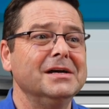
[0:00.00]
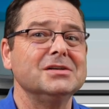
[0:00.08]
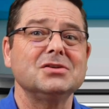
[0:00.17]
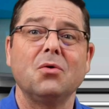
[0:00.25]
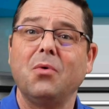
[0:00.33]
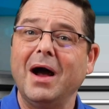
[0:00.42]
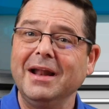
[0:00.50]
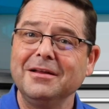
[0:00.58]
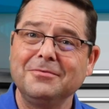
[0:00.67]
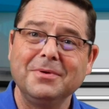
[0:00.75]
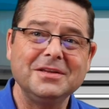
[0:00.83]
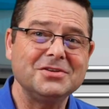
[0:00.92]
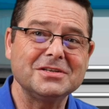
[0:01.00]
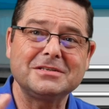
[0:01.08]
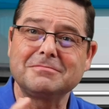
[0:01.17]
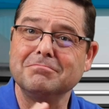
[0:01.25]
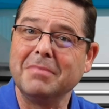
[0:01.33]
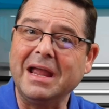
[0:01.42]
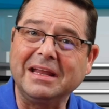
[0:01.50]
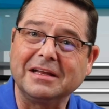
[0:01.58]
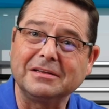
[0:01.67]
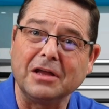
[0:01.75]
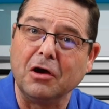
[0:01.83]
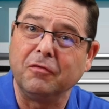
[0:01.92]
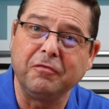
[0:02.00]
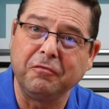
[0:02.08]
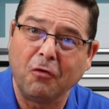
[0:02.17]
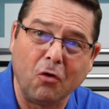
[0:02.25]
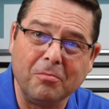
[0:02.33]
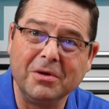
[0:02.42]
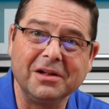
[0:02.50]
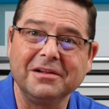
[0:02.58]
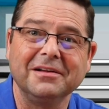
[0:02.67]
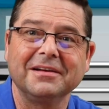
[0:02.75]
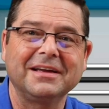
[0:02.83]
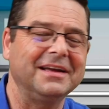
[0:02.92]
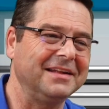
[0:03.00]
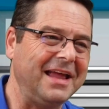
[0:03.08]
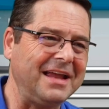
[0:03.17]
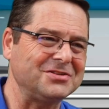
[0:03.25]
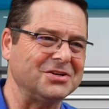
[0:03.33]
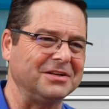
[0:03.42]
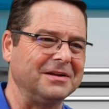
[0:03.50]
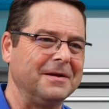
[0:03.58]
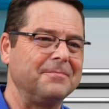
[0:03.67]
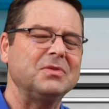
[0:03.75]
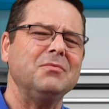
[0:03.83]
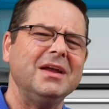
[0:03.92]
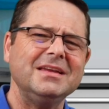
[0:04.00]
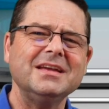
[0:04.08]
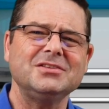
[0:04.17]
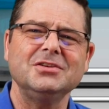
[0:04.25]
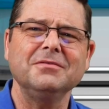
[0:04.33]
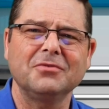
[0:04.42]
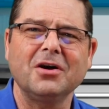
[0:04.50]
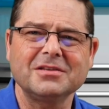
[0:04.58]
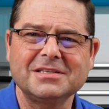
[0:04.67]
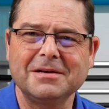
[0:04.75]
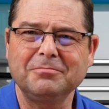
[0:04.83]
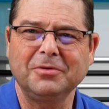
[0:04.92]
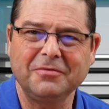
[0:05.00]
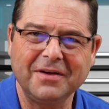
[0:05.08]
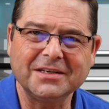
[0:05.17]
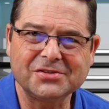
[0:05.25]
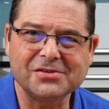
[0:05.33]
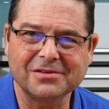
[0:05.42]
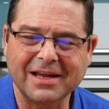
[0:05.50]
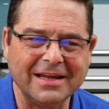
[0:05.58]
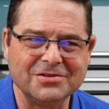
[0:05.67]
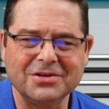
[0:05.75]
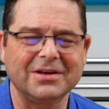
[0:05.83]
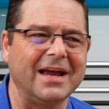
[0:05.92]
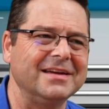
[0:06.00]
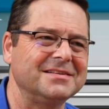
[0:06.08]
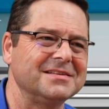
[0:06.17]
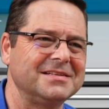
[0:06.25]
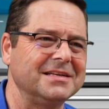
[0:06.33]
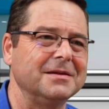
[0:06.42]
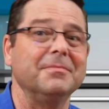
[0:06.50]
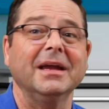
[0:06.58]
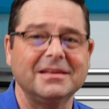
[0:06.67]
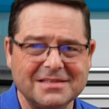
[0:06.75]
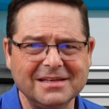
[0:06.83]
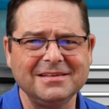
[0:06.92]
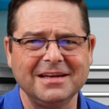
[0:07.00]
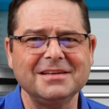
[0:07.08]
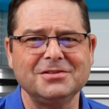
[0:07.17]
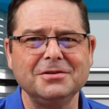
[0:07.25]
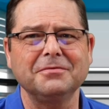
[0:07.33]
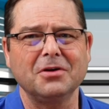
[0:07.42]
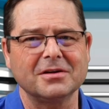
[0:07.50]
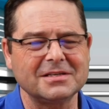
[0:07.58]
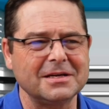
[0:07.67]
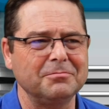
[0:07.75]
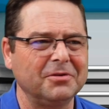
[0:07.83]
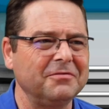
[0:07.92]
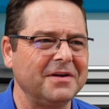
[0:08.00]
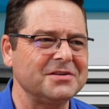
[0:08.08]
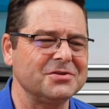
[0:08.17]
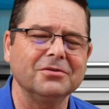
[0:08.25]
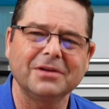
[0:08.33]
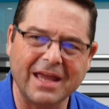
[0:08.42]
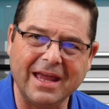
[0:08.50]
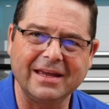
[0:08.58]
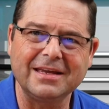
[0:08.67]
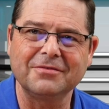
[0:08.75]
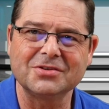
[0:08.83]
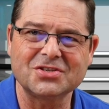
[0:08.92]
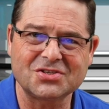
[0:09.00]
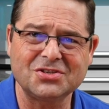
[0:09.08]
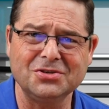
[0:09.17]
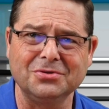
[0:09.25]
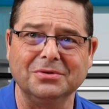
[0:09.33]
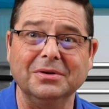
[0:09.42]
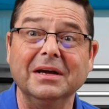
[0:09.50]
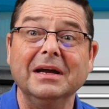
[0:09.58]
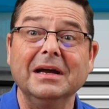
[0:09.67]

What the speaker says: So why don't we just make it a formal connection? Well, yes, you've got some professional educators in the mix, and yes, you've got some professional caregivers too.